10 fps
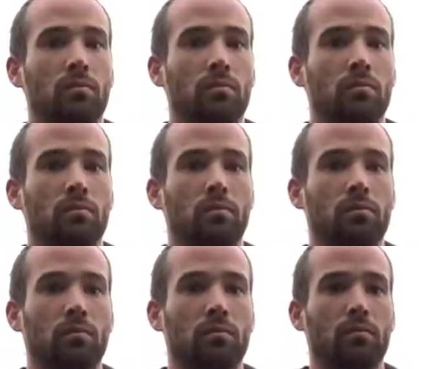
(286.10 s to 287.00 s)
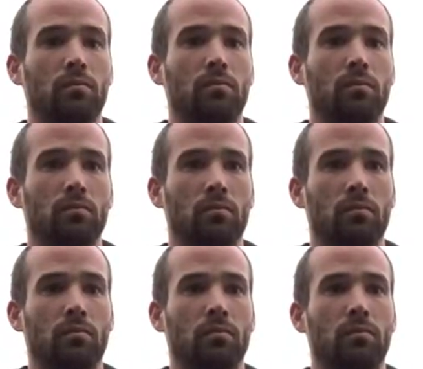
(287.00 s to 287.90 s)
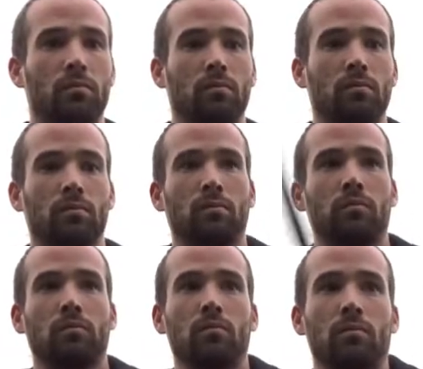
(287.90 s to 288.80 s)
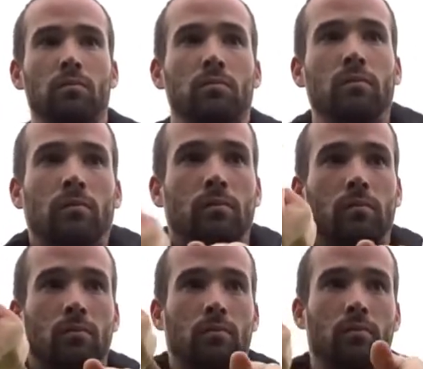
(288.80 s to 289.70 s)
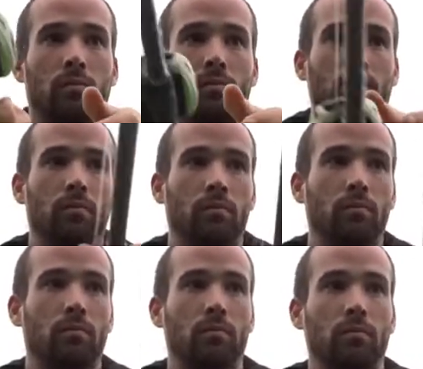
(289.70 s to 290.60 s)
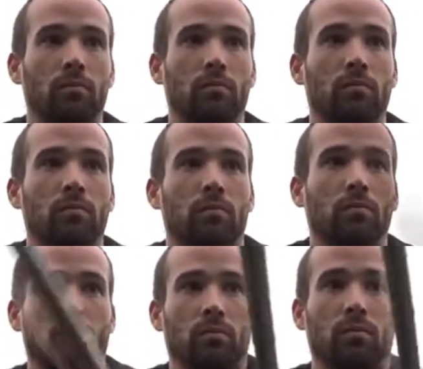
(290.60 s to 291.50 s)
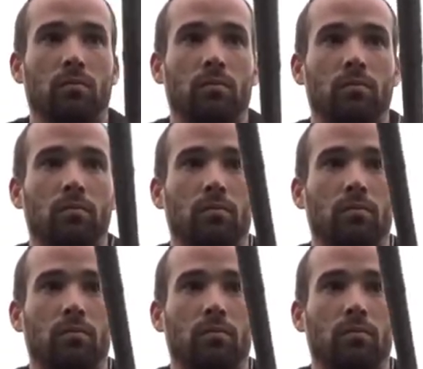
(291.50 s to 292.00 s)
[no speech]